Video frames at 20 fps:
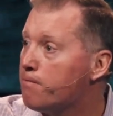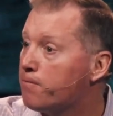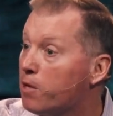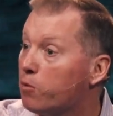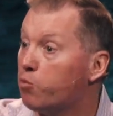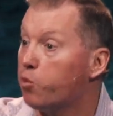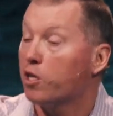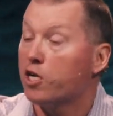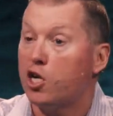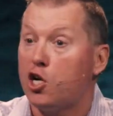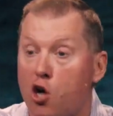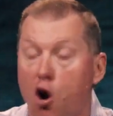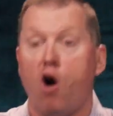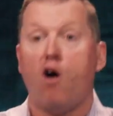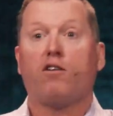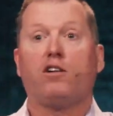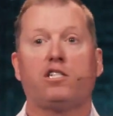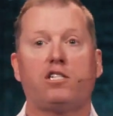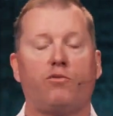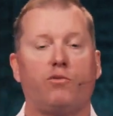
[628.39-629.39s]
That
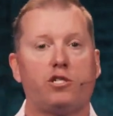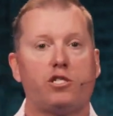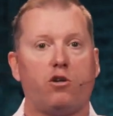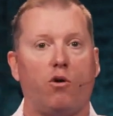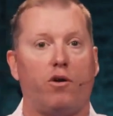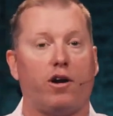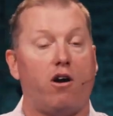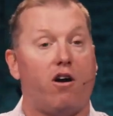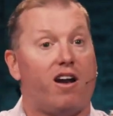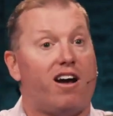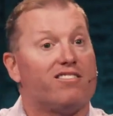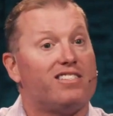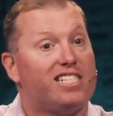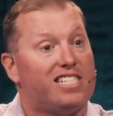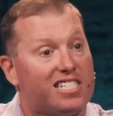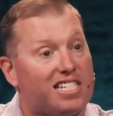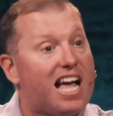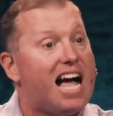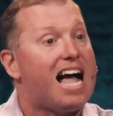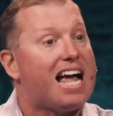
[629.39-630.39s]
regardless of what's going on
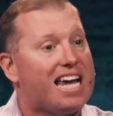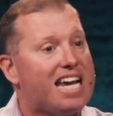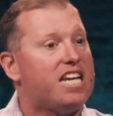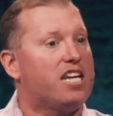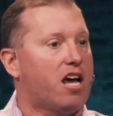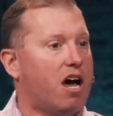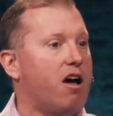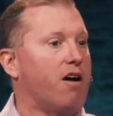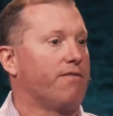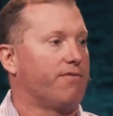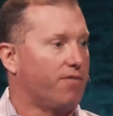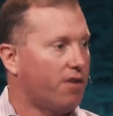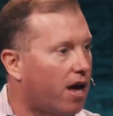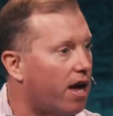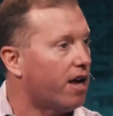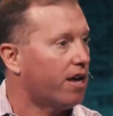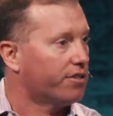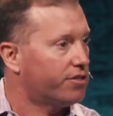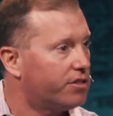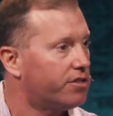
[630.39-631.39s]
outside of
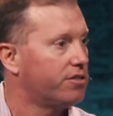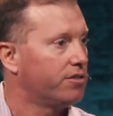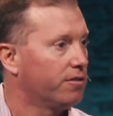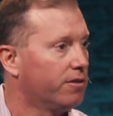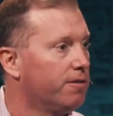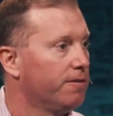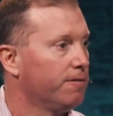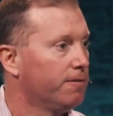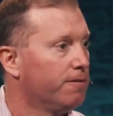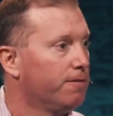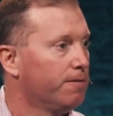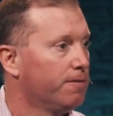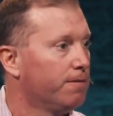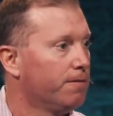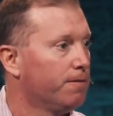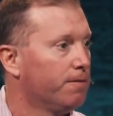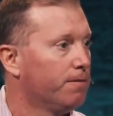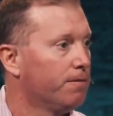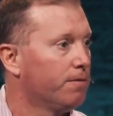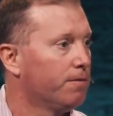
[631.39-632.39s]
us,
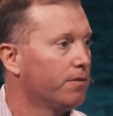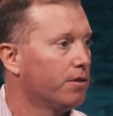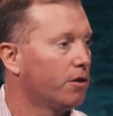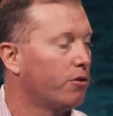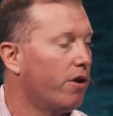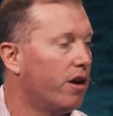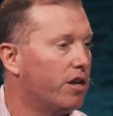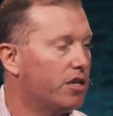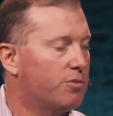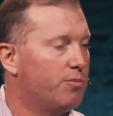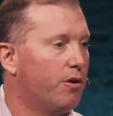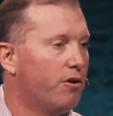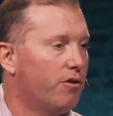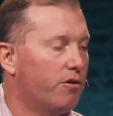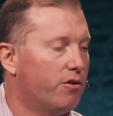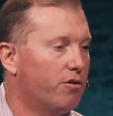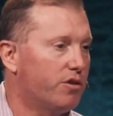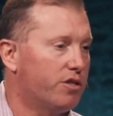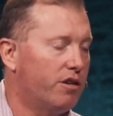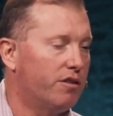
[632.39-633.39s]
the greatest
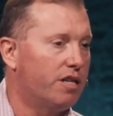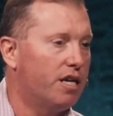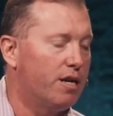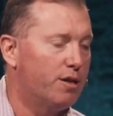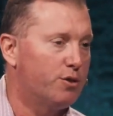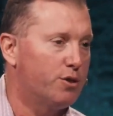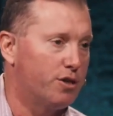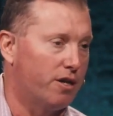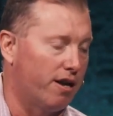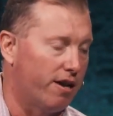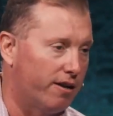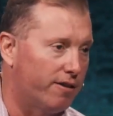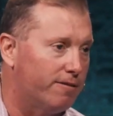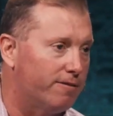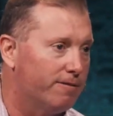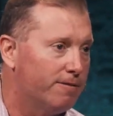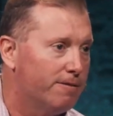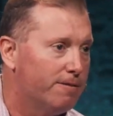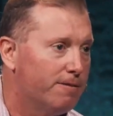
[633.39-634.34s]
miracle is on the inside.